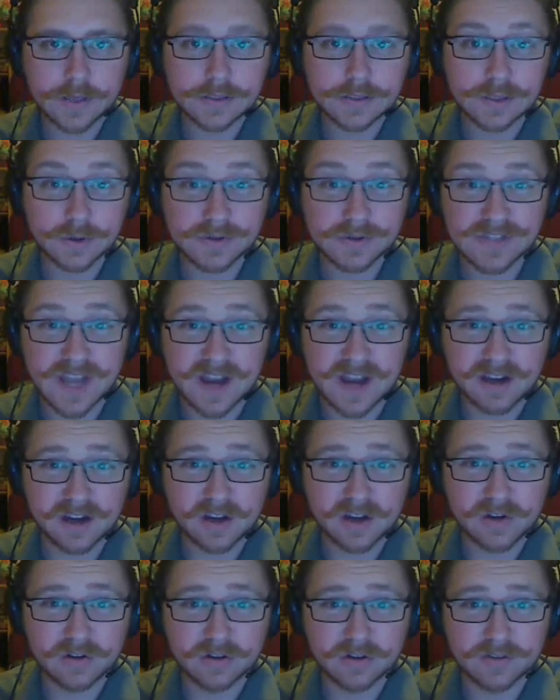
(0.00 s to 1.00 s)
So I was
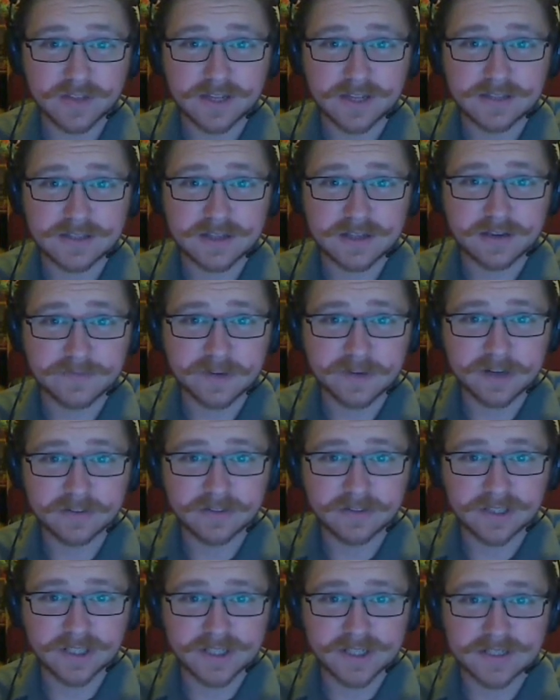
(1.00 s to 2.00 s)
editing all of that stuff, and I
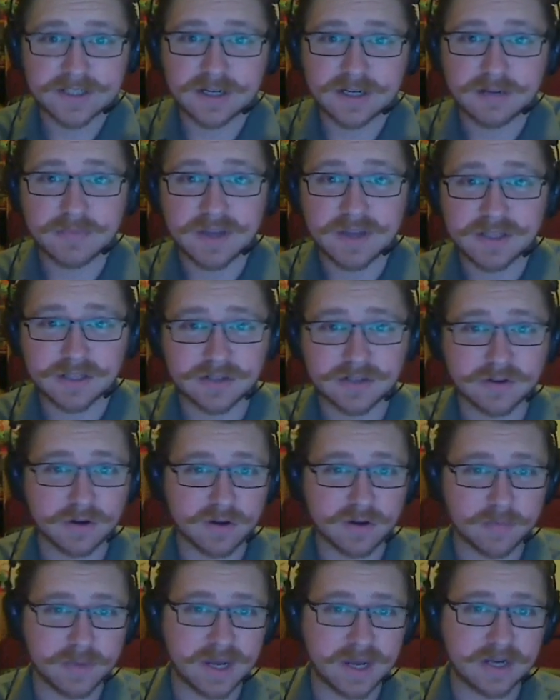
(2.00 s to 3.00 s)
realised that I meant to
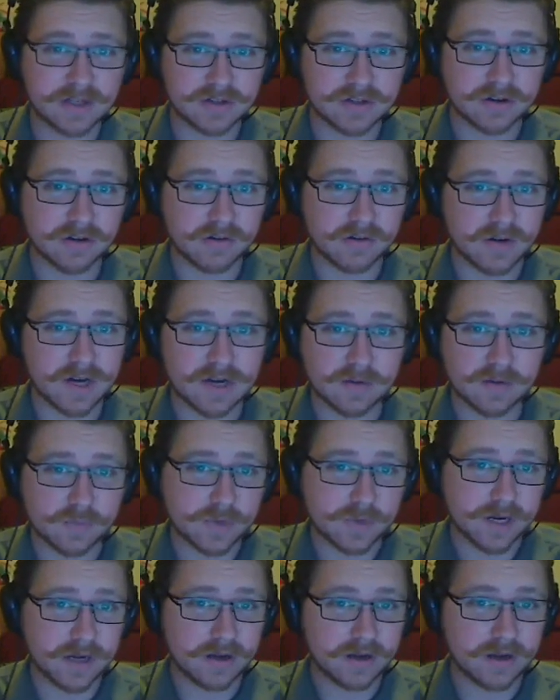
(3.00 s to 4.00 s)
talk about John Green and
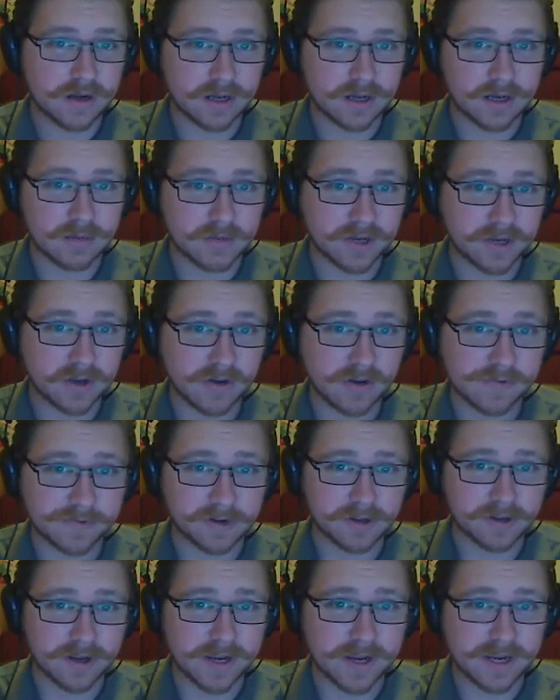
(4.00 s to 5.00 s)
when my
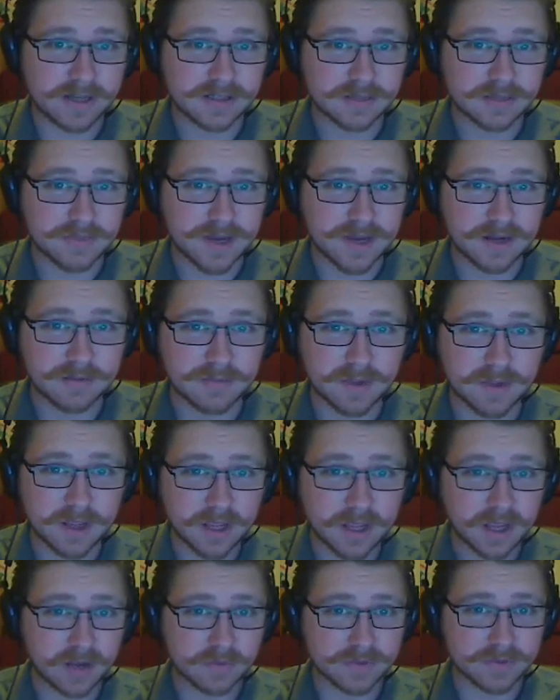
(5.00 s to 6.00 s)
girlfriend and I actually met him.
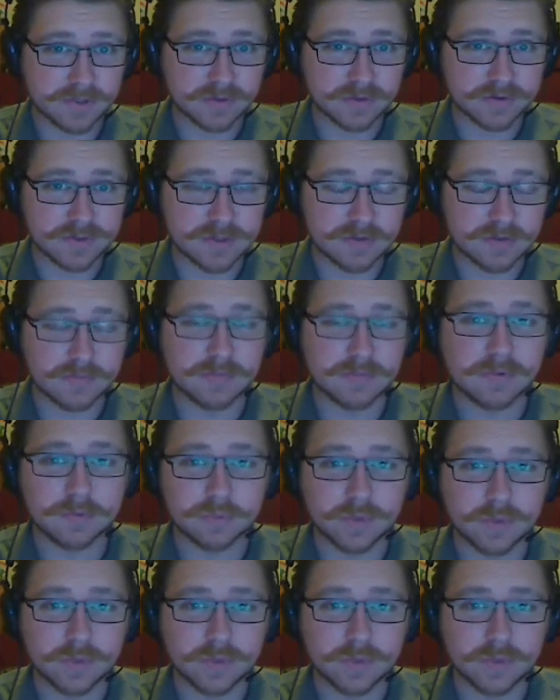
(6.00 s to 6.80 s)
It was awesome.